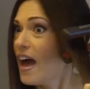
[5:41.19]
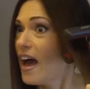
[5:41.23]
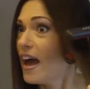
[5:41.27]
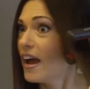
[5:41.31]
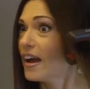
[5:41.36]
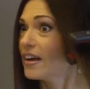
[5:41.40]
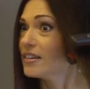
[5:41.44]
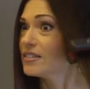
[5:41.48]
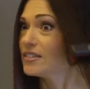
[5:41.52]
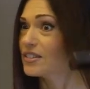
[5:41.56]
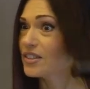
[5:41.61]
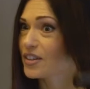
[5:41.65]

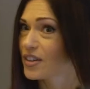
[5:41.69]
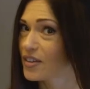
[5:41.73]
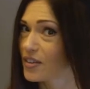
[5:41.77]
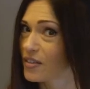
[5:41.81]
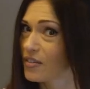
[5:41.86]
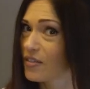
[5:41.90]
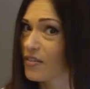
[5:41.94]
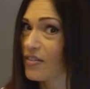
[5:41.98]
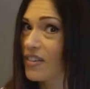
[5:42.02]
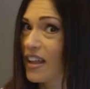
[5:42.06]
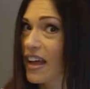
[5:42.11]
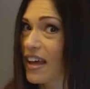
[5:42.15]
and
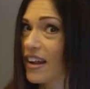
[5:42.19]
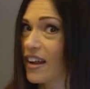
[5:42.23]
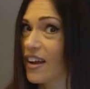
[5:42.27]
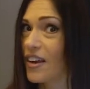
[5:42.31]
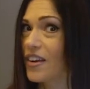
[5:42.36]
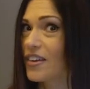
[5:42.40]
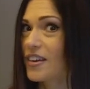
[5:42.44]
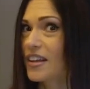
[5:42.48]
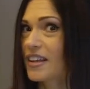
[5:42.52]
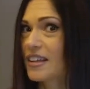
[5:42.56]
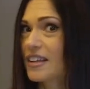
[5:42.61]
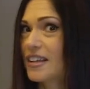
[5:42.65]
flat
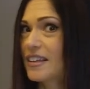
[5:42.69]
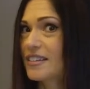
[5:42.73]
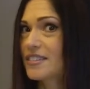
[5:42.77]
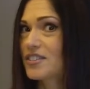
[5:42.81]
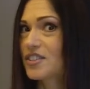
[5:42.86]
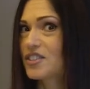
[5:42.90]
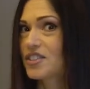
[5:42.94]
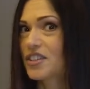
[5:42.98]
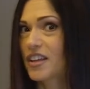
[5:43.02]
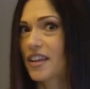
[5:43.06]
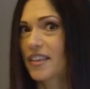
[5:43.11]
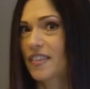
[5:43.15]
ironing it
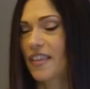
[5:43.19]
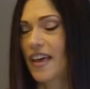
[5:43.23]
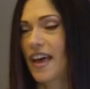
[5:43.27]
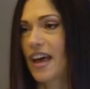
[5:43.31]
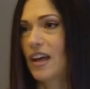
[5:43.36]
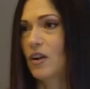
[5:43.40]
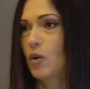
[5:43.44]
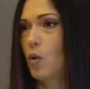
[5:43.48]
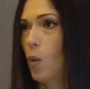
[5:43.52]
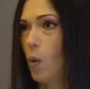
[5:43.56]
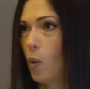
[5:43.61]
just like that.